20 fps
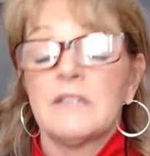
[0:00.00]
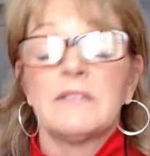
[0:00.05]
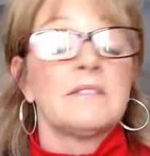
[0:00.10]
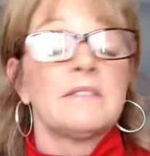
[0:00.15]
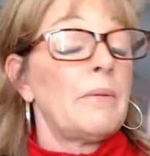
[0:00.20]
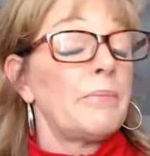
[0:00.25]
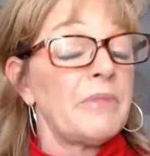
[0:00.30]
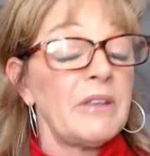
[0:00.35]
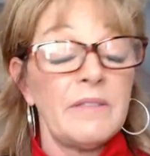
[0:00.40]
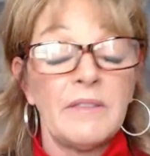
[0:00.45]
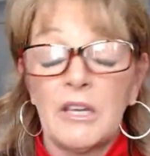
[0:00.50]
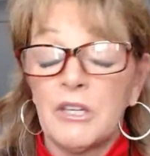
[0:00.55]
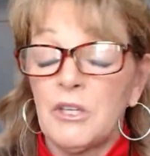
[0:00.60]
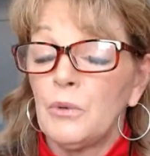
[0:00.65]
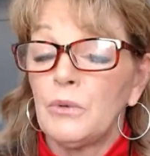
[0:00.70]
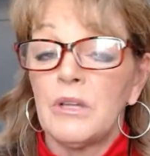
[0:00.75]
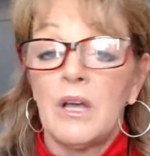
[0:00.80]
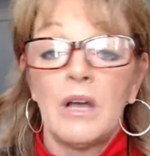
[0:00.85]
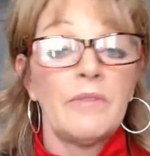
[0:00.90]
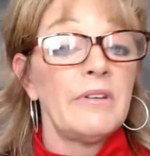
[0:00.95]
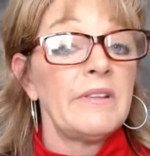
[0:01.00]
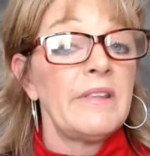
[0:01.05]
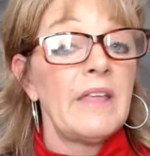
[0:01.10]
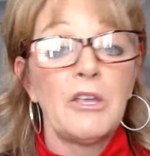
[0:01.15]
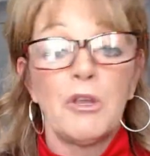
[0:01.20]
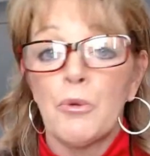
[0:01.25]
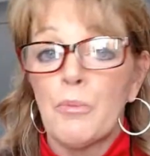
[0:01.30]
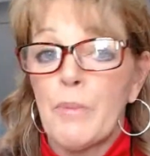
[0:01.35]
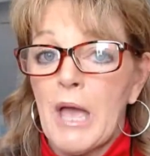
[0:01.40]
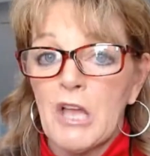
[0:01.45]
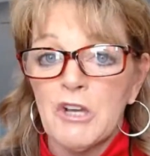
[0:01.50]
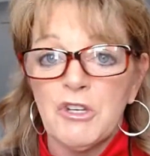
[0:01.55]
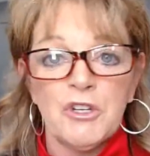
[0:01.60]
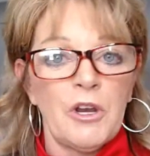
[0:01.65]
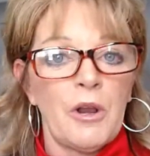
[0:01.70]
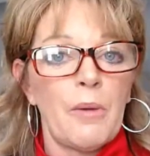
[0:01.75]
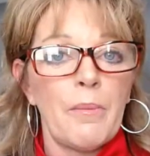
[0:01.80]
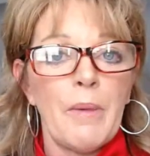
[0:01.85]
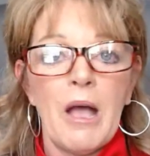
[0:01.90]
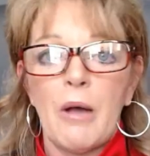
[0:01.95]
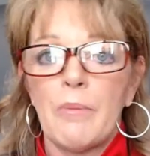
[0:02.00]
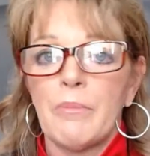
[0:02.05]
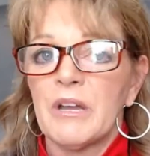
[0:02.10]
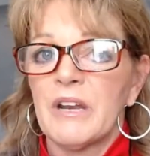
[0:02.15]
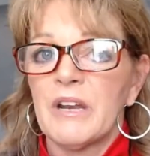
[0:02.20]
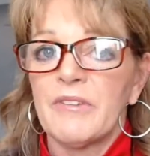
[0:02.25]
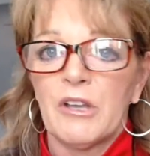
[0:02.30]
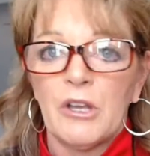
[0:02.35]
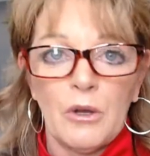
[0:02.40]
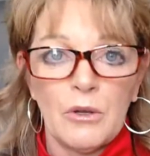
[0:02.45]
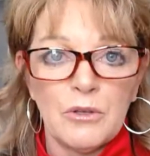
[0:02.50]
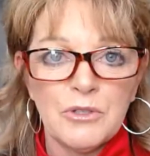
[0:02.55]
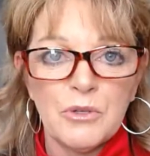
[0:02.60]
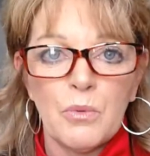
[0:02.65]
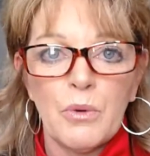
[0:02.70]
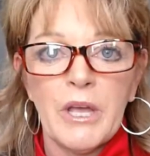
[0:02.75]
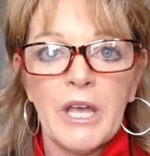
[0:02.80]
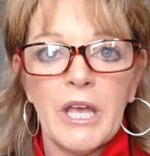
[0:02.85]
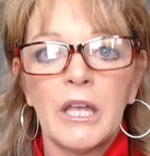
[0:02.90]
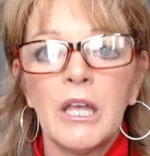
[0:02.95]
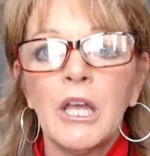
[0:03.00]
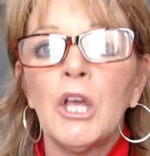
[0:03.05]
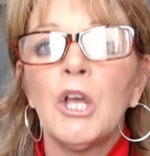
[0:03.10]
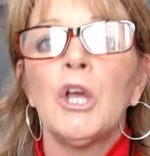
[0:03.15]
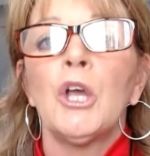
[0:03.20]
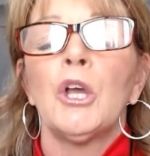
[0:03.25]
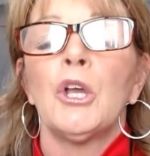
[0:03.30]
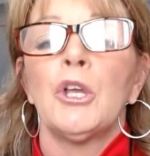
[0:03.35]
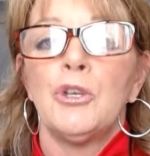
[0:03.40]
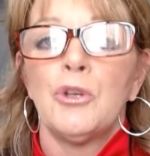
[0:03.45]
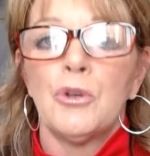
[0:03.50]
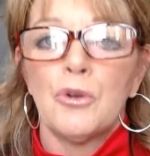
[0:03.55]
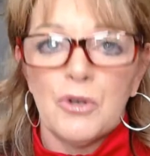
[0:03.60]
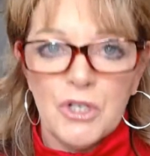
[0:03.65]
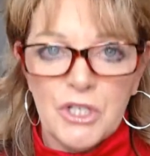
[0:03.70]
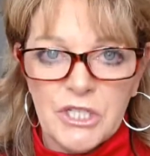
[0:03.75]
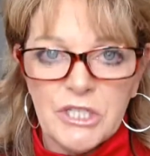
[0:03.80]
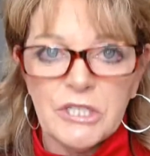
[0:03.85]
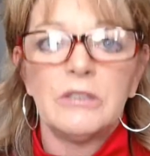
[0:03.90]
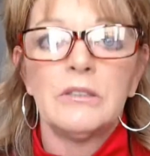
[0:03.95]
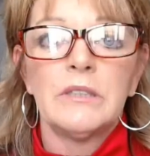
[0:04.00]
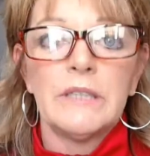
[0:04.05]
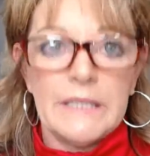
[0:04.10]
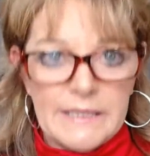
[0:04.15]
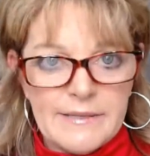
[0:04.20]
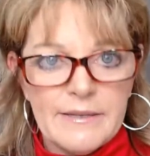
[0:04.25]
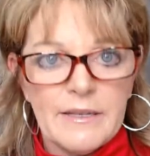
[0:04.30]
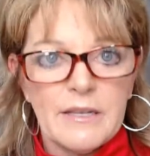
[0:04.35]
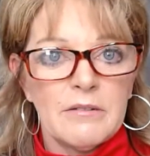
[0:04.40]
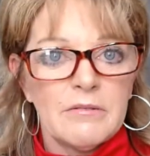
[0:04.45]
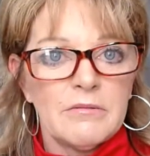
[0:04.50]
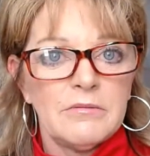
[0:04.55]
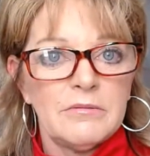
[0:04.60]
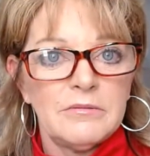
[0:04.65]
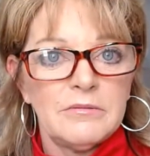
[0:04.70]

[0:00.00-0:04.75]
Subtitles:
It's something that you love and that you're passionate about. But if it goes away, you're still Lindsay.